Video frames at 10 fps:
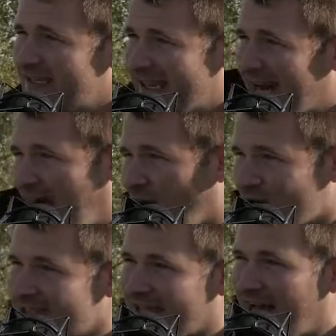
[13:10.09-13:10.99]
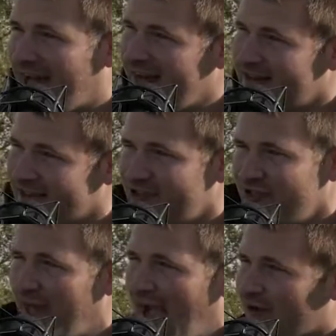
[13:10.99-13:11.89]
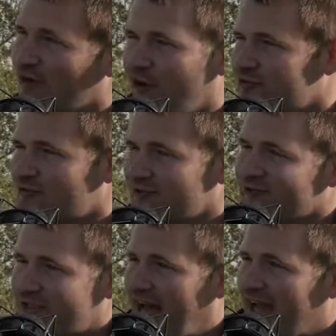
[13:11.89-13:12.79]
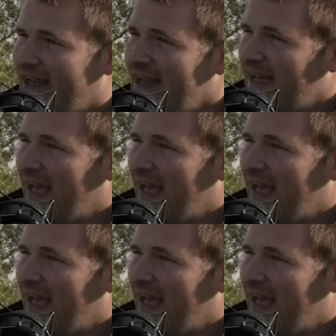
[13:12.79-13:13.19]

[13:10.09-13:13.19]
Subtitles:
get our side, essentially the agricultural side,